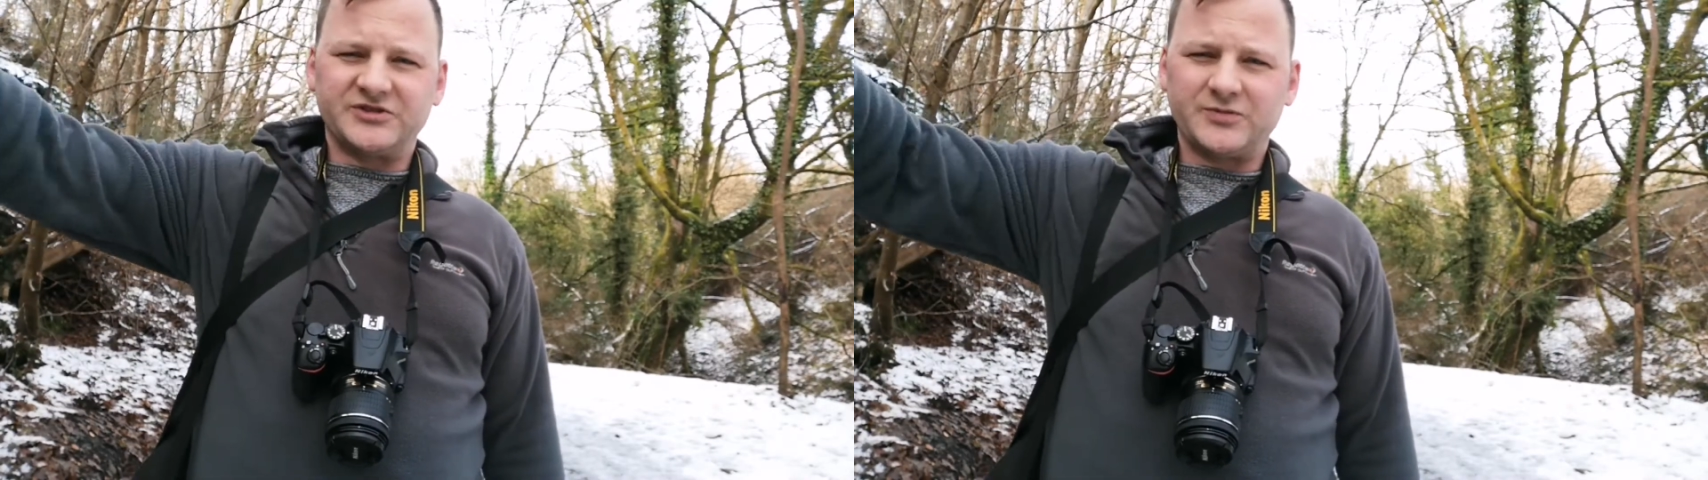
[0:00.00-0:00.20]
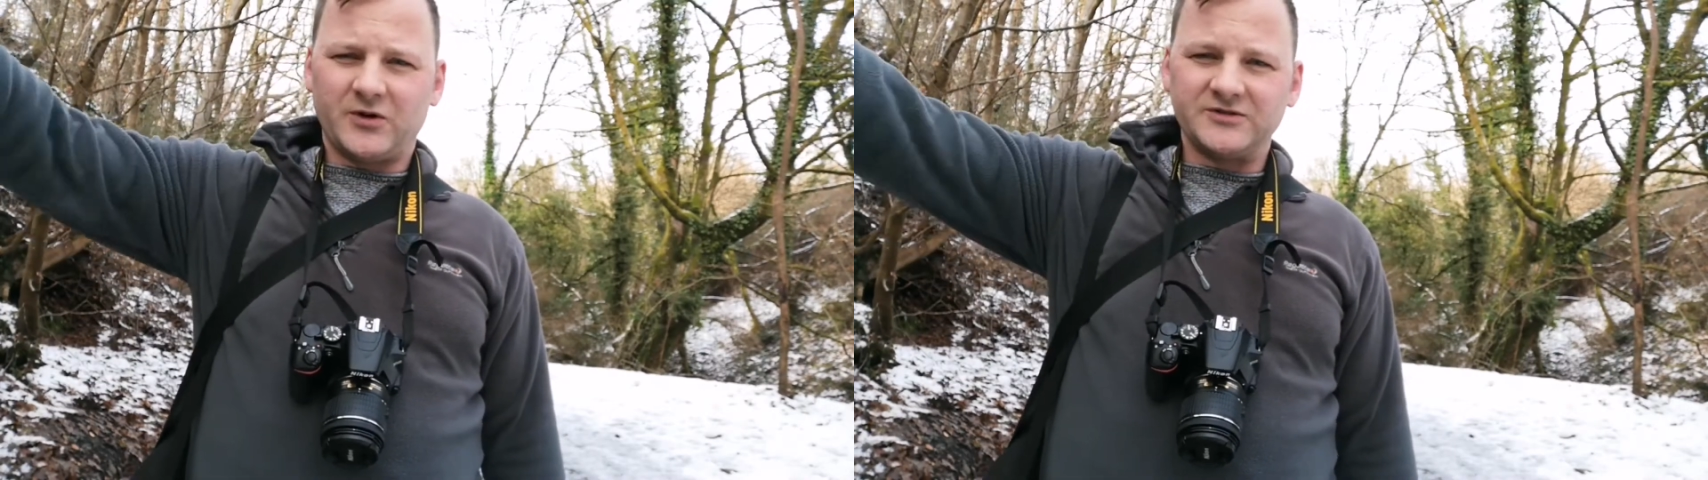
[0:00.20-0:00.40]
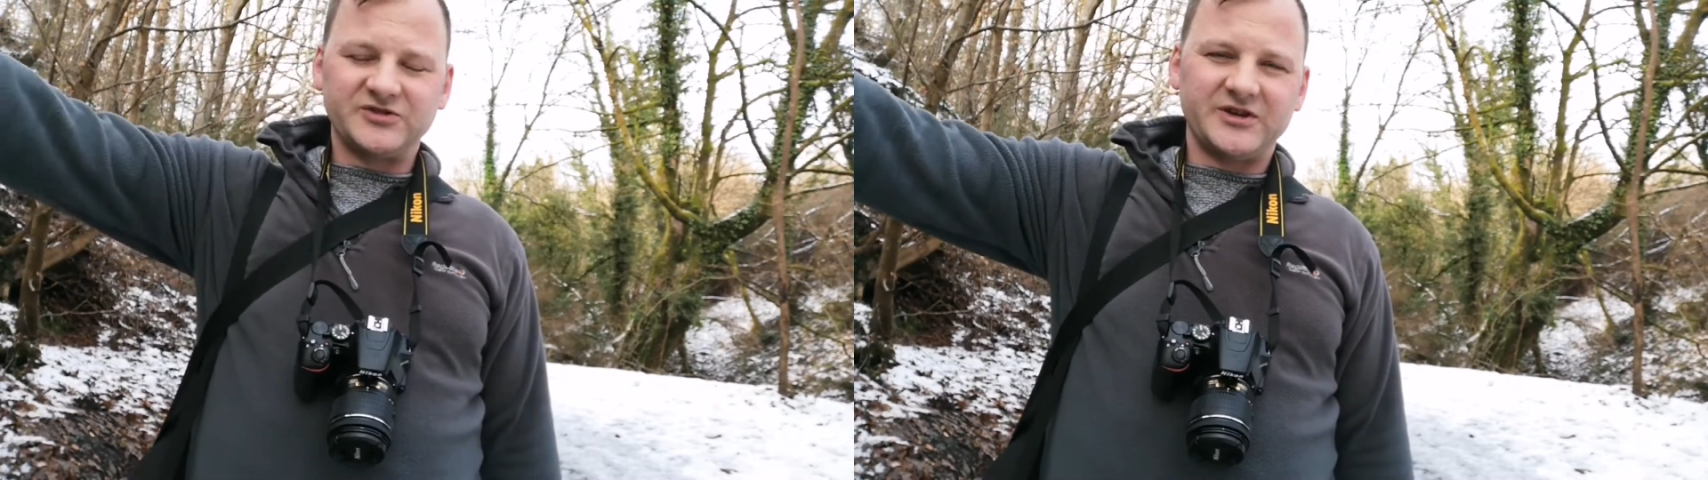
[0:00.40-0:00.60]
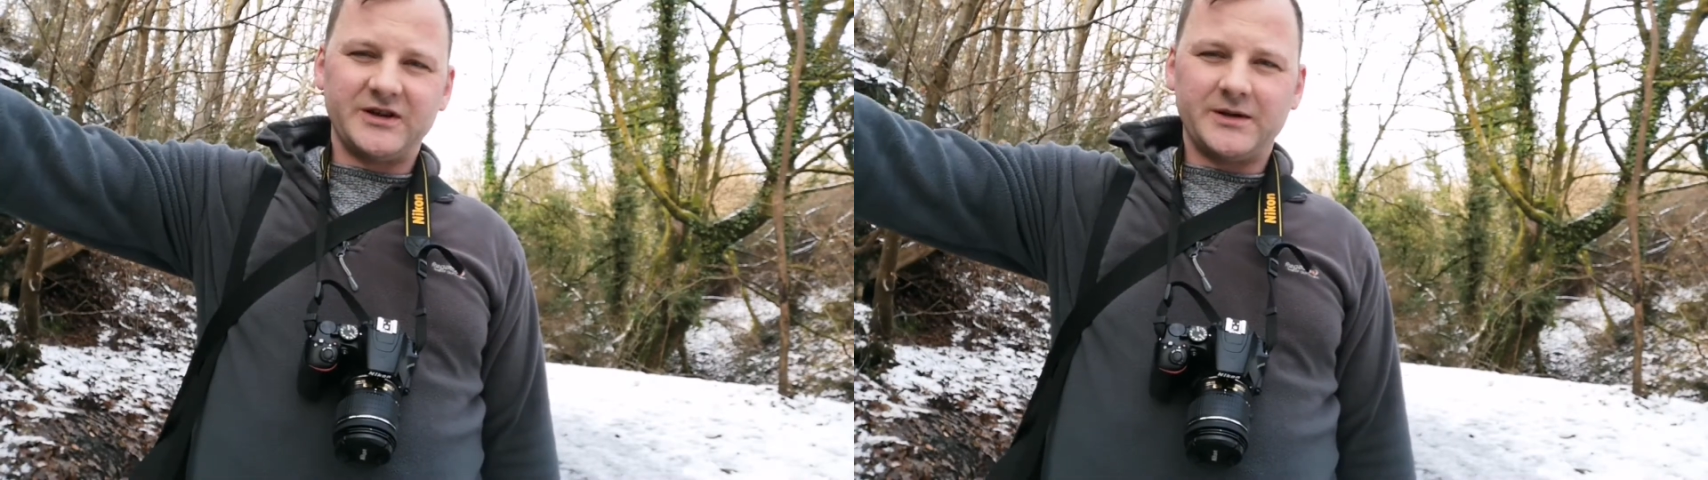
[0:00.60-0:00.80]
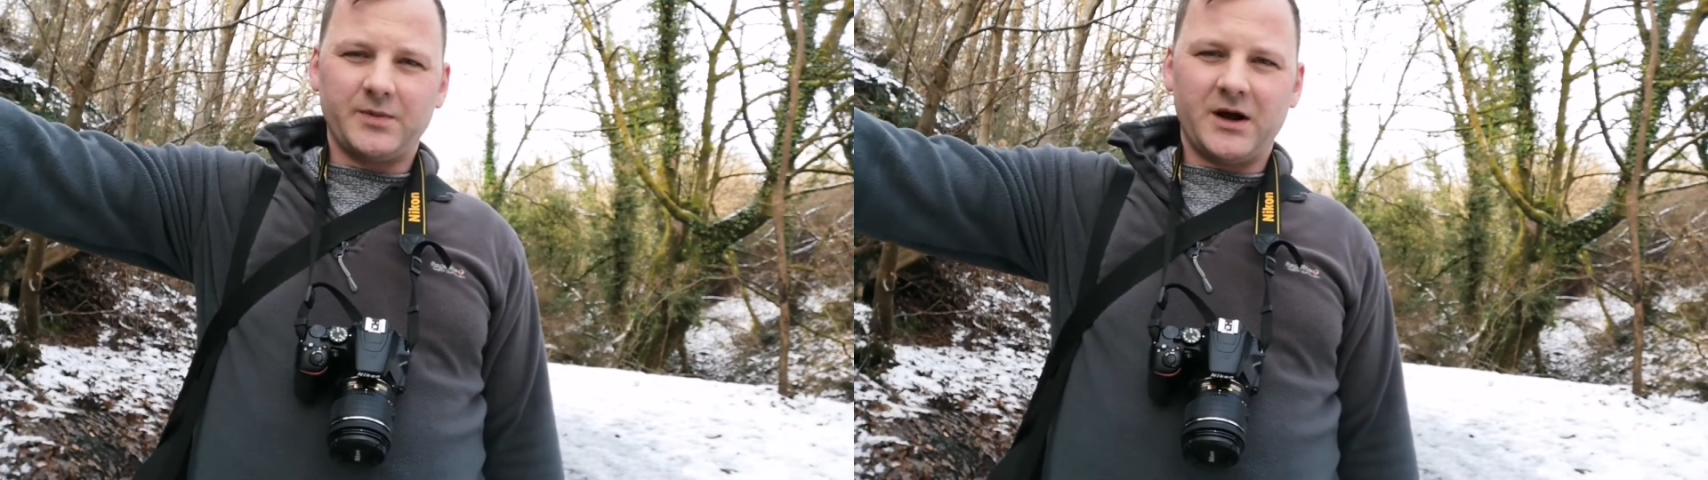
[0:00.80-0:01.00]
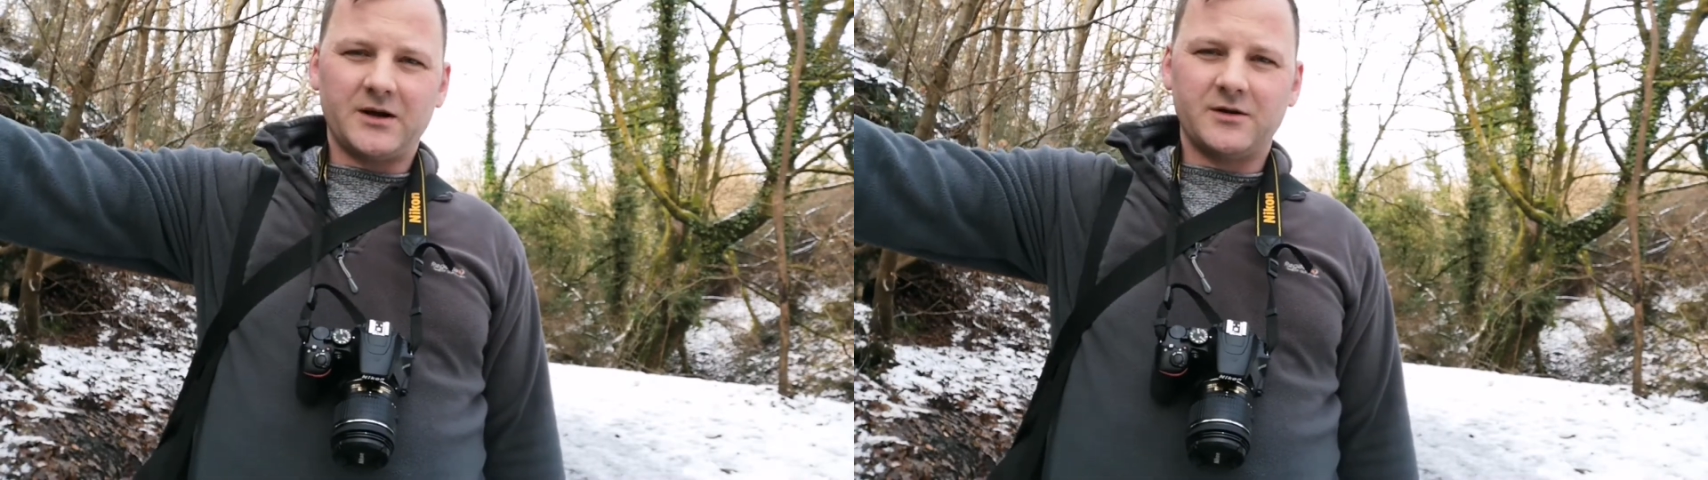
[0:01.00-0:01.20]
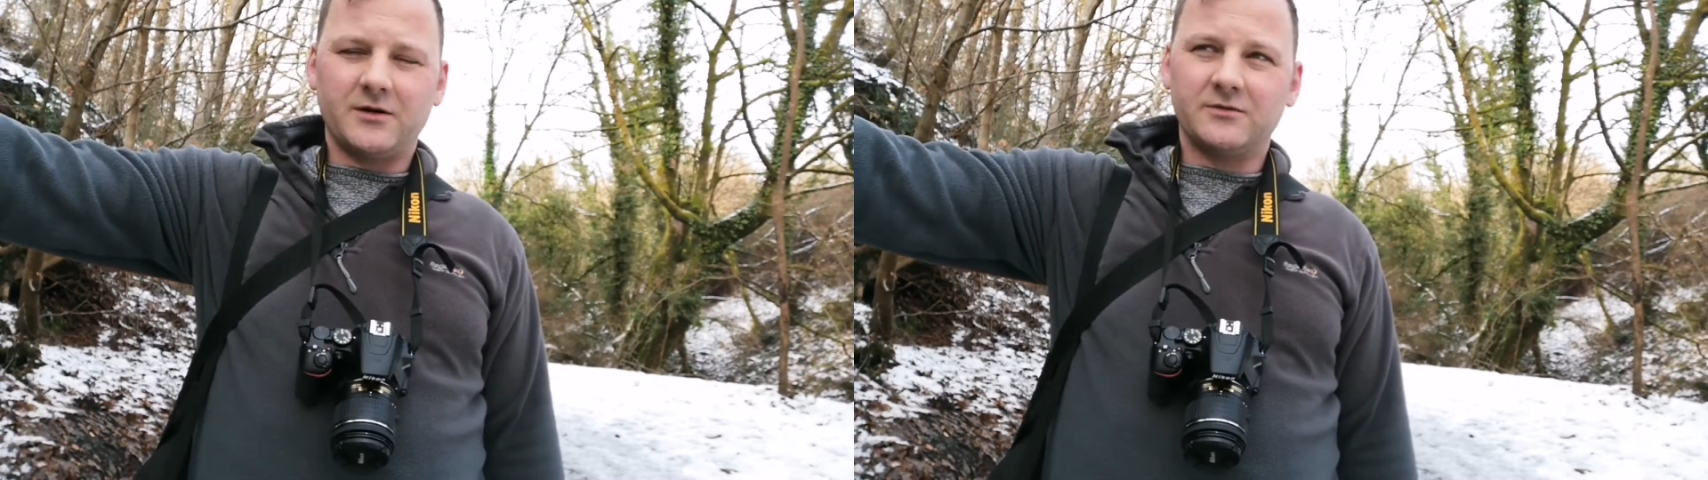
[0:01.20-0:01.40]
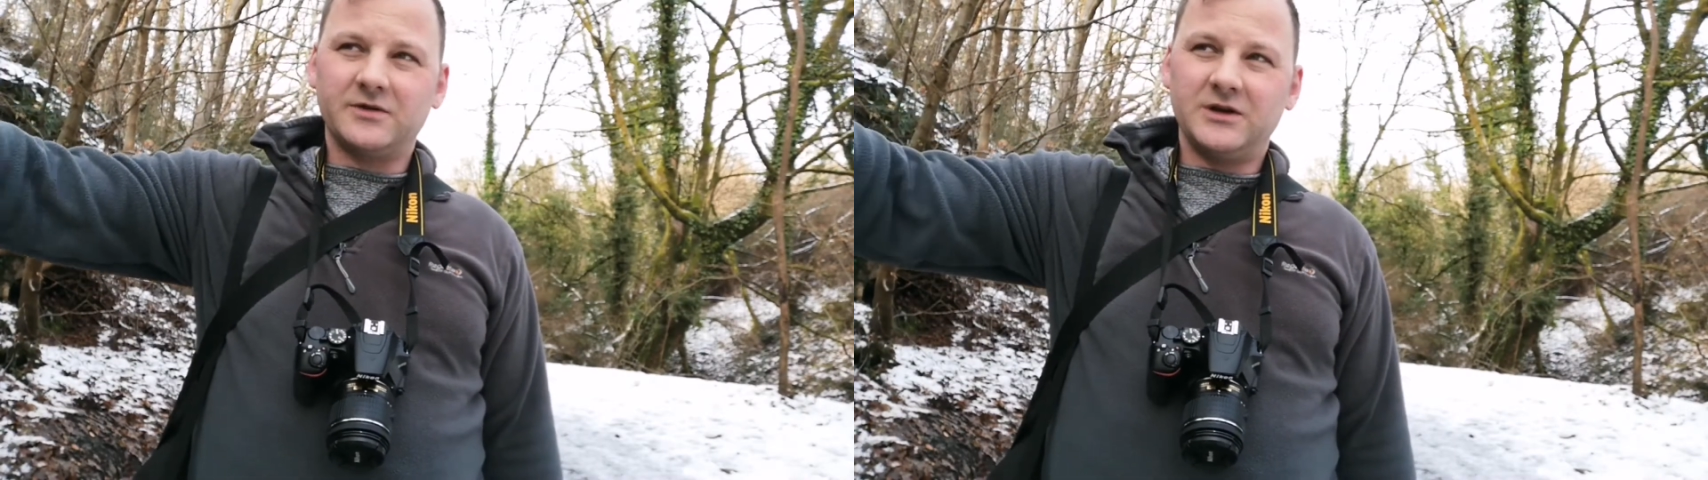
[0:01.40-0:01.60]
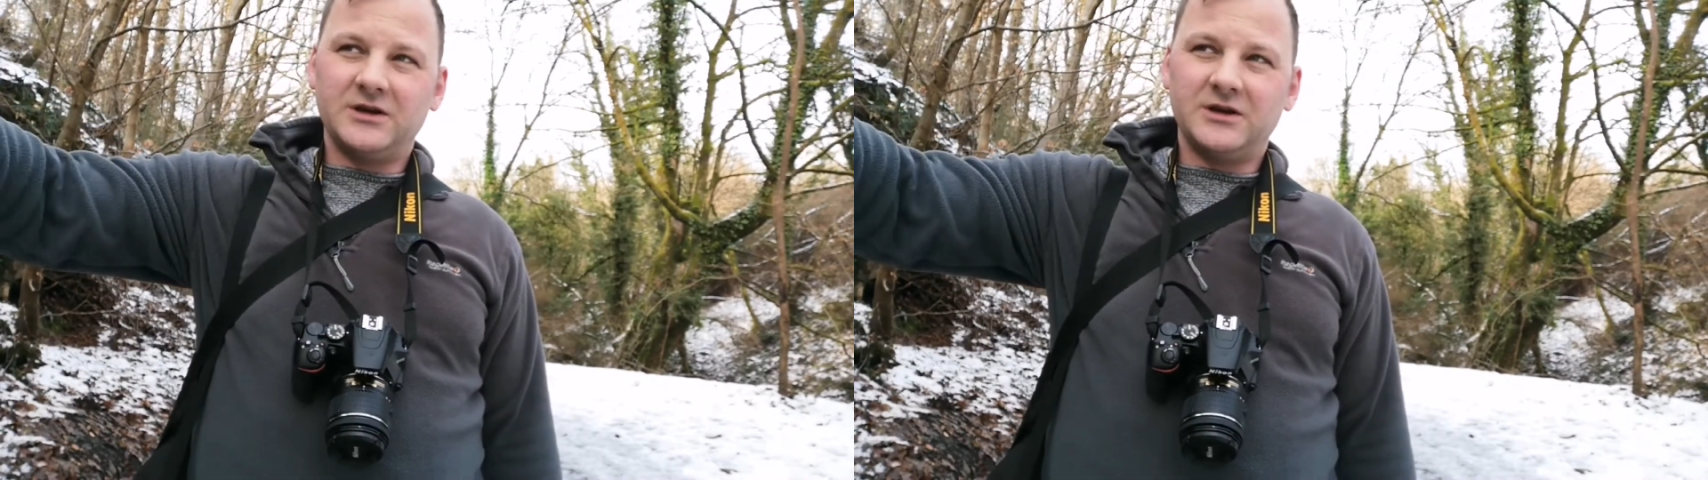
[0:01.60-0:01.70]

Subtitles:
of Swansea in the background.